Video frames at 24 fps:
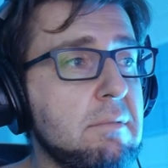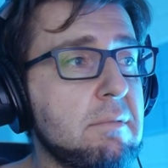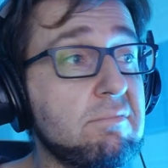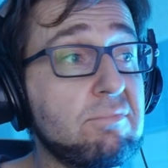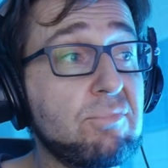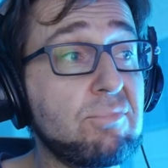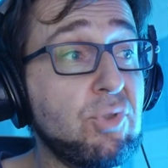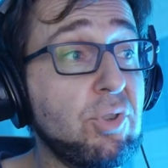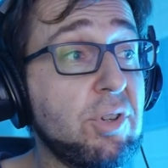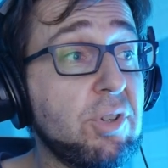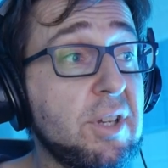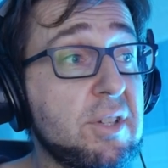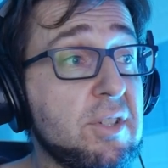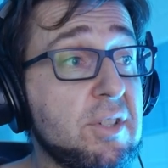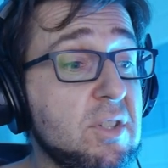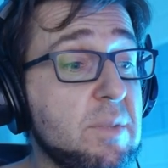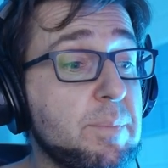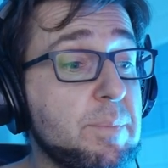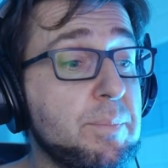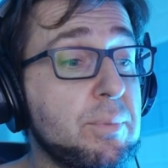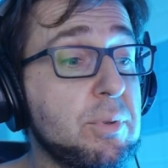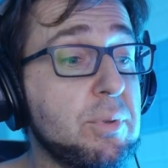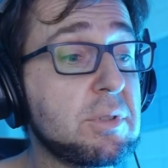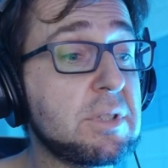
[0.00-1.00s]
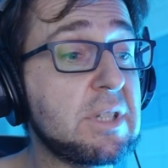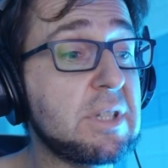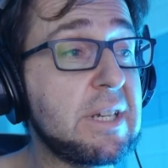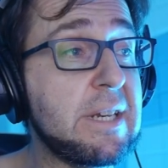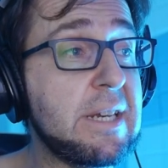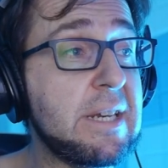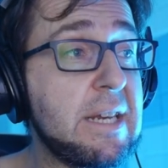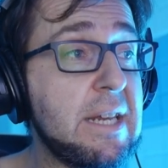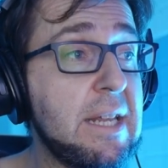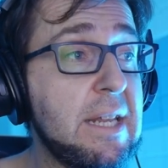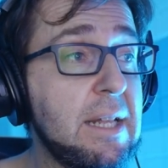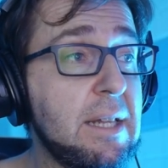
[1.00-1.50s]
You can just put
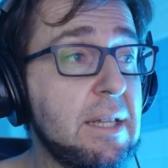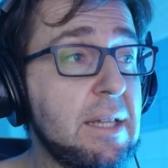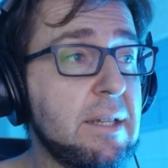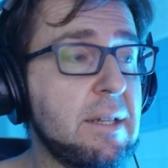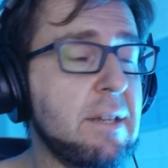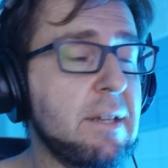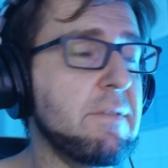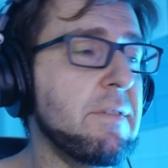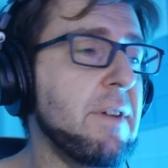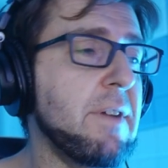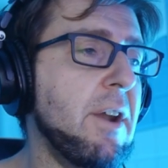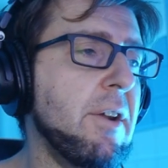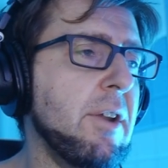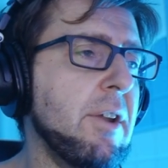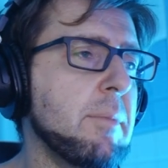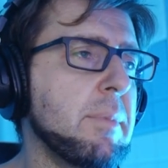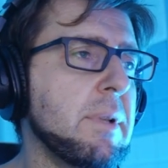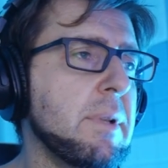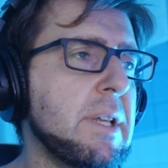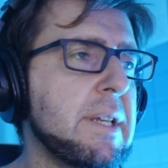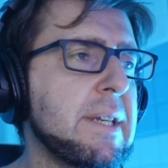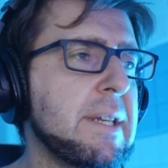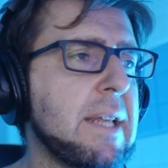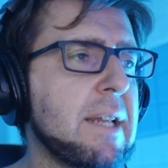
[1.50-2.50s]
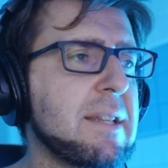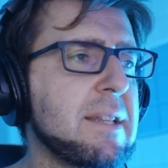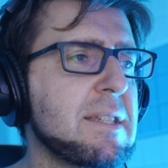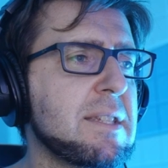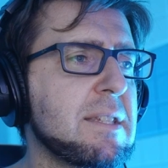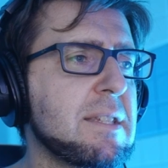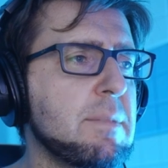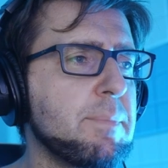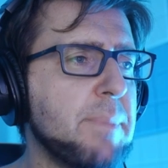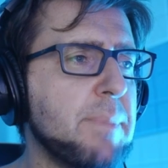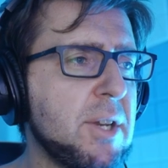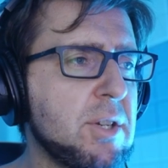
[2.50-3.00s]
nil in a variable, and that's
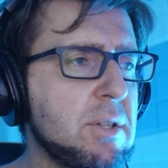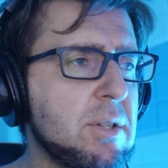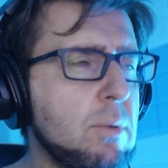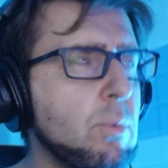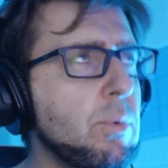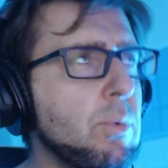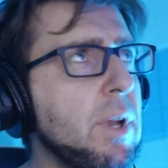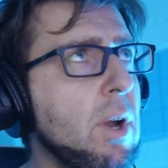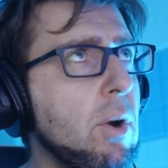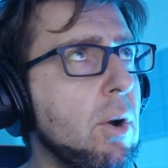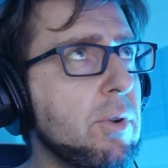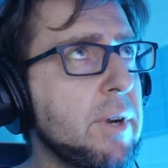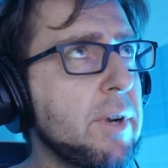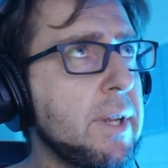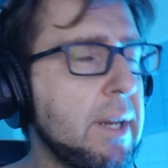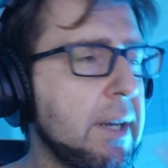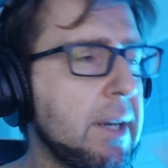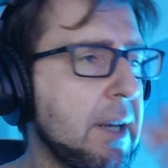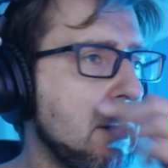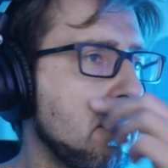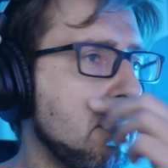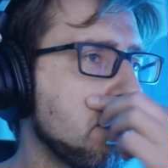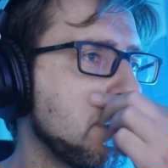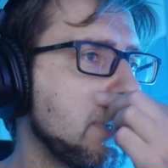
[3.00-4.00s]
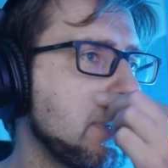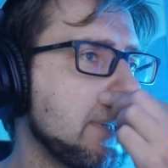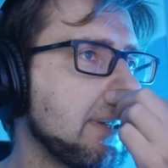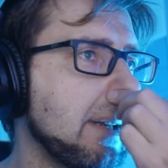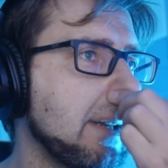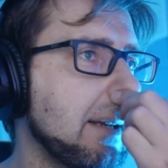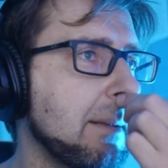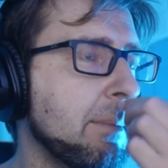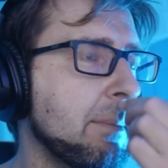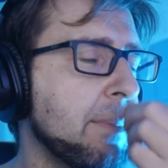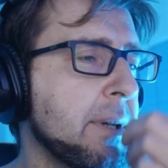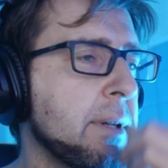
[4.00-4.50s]
special. We already encountered this a
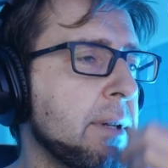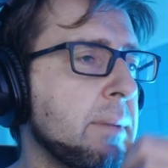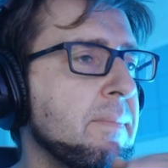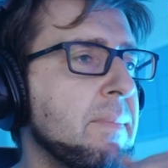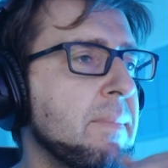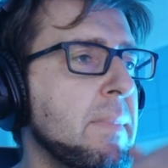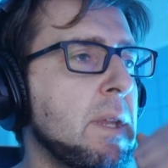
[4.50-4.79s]
little bit.